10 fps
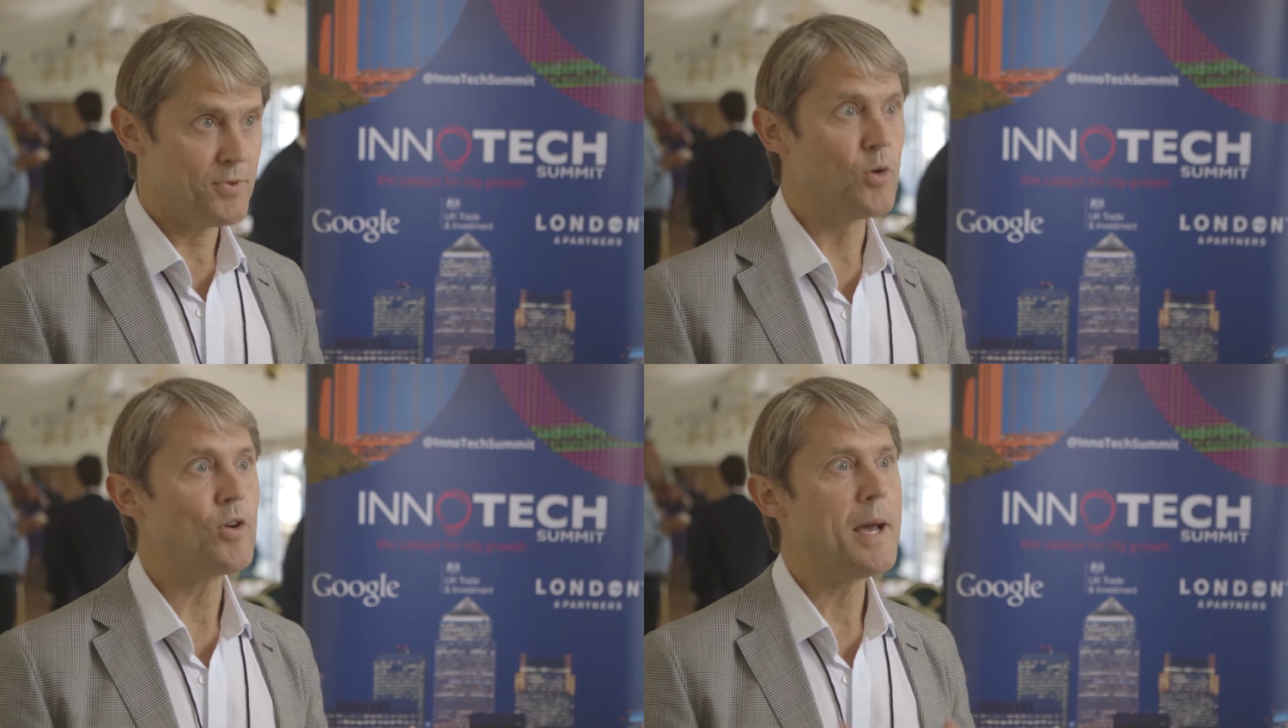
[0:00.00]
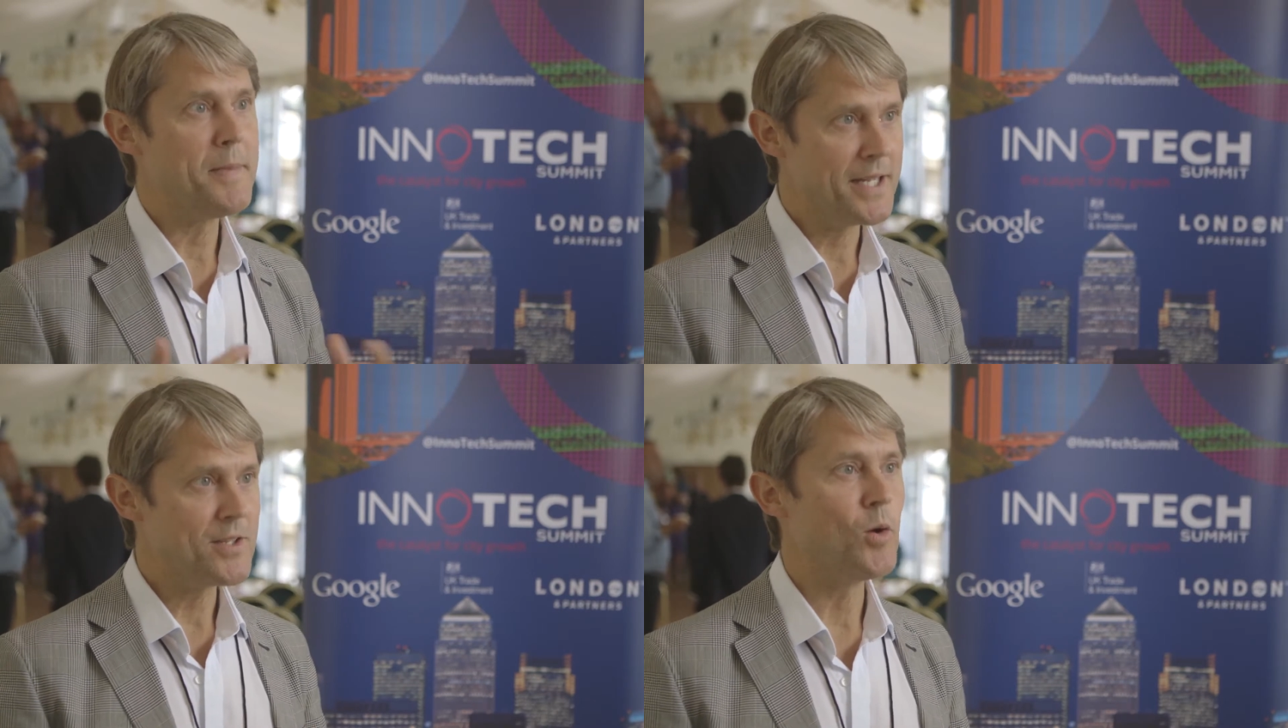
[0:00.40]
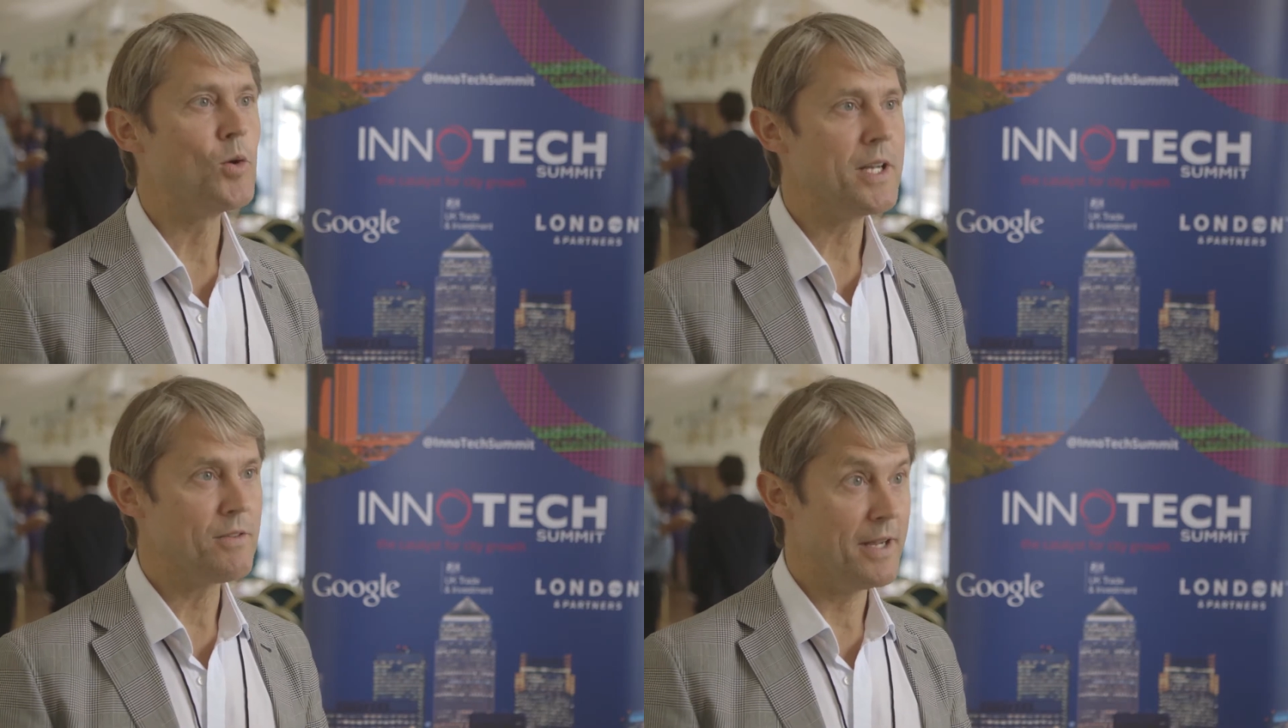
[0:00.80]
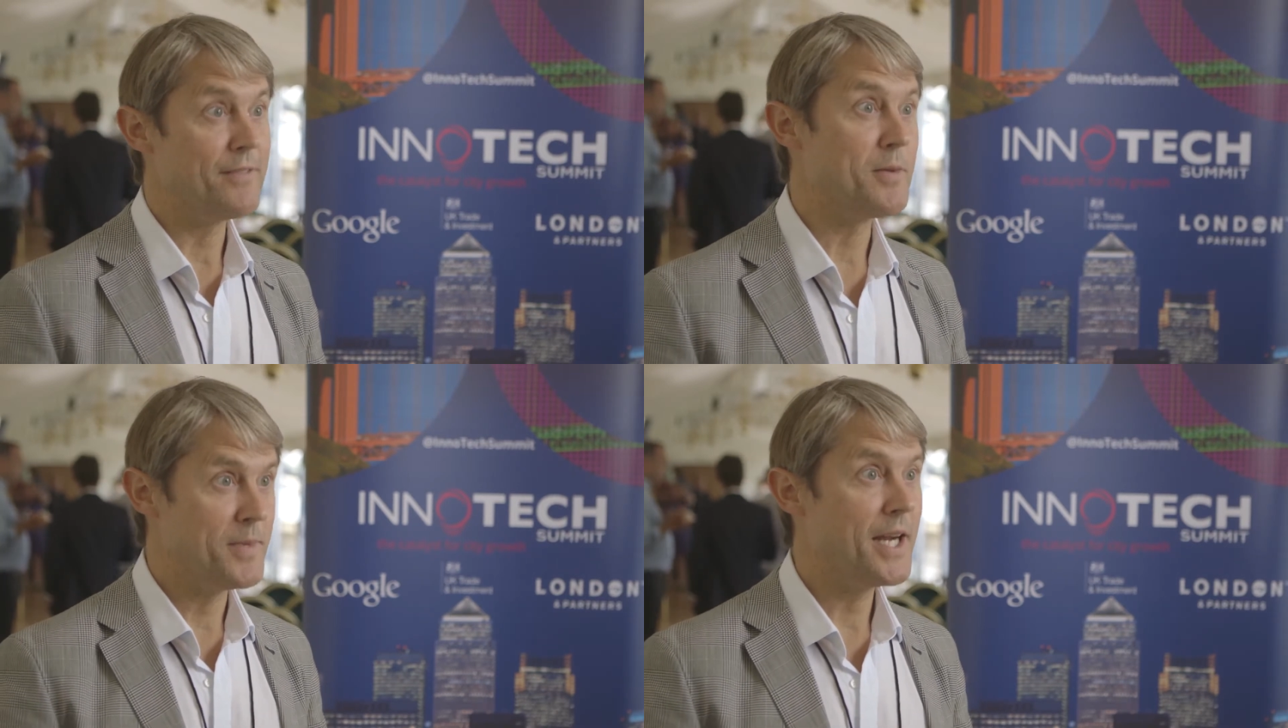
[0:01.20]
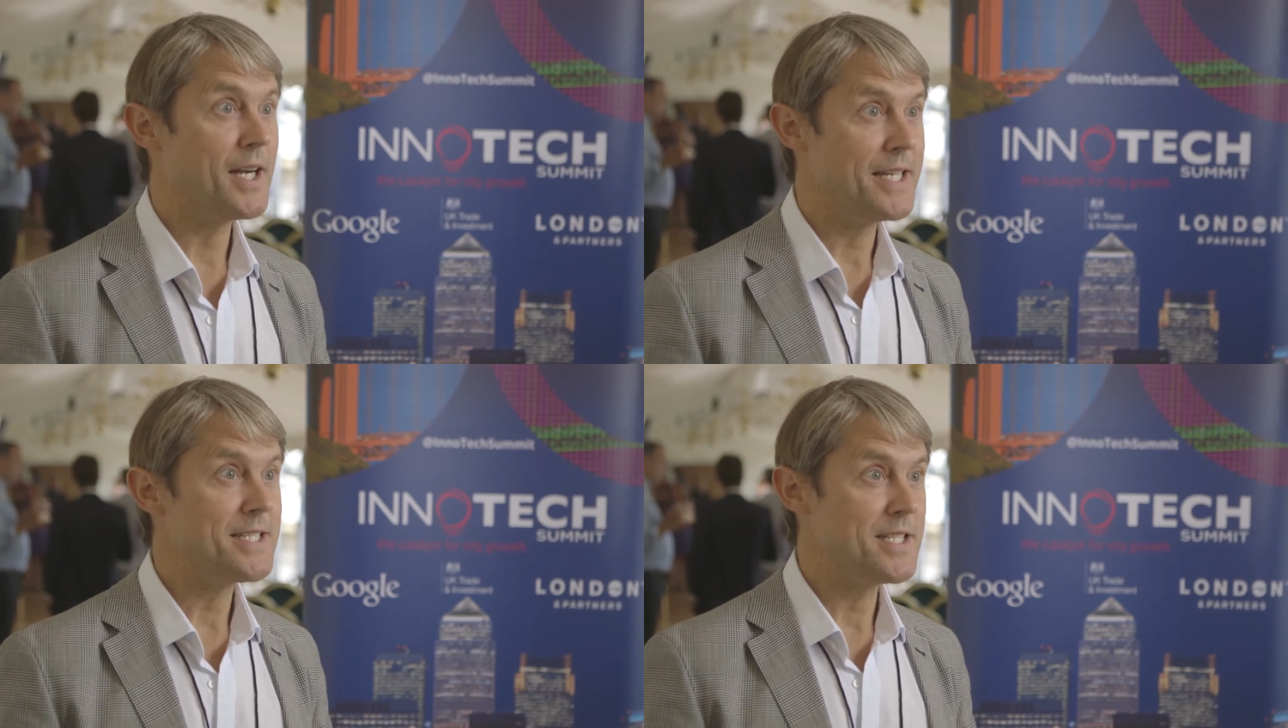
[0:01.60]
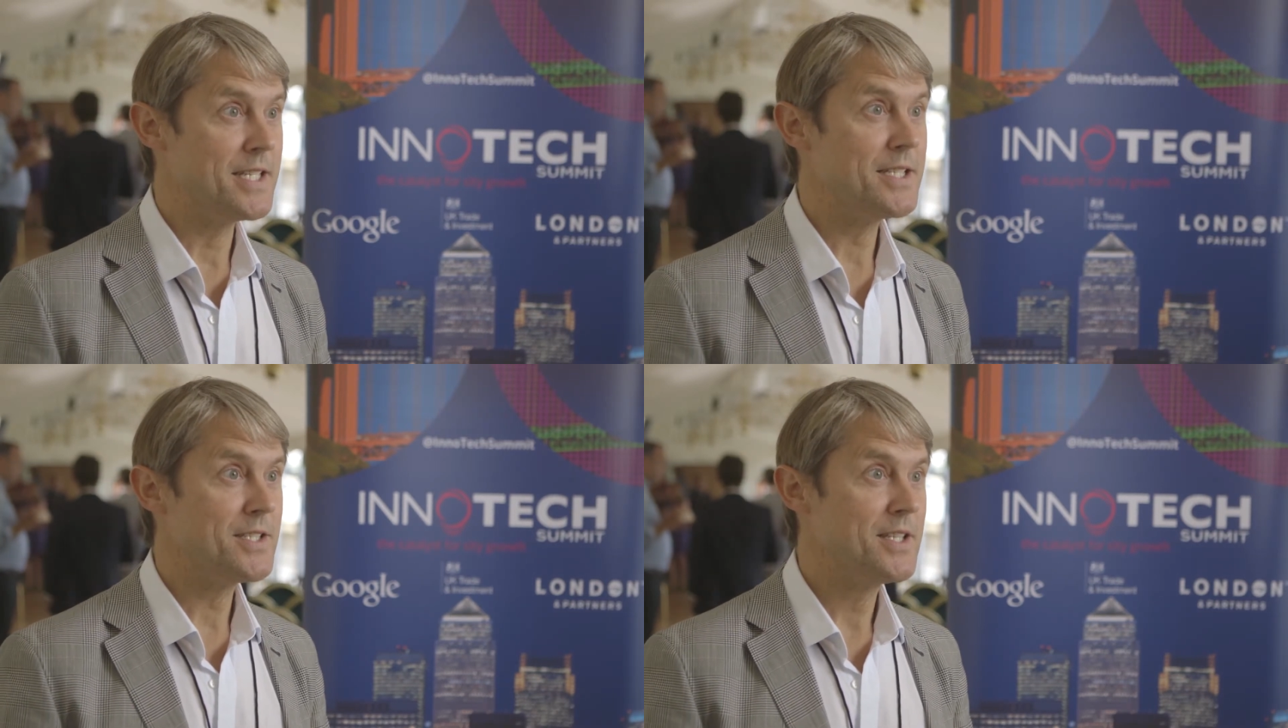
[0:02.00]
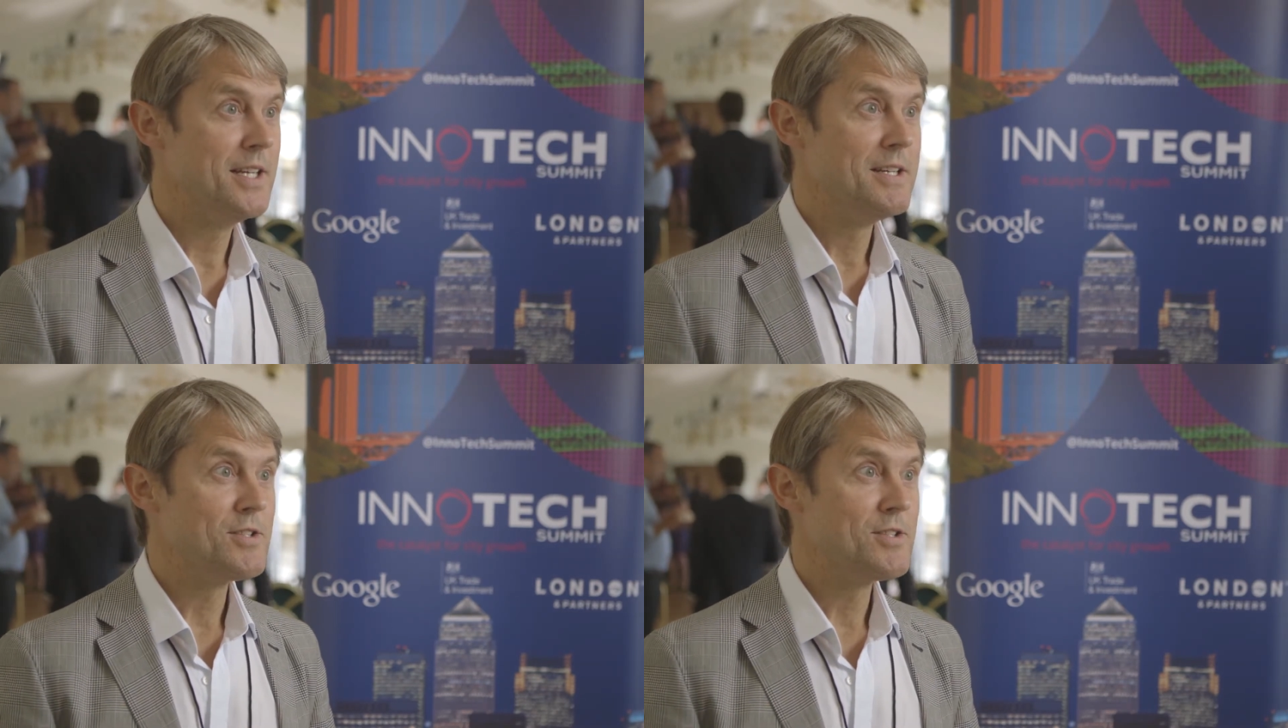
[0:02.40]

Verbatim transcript: programming and coding right from the earliest years.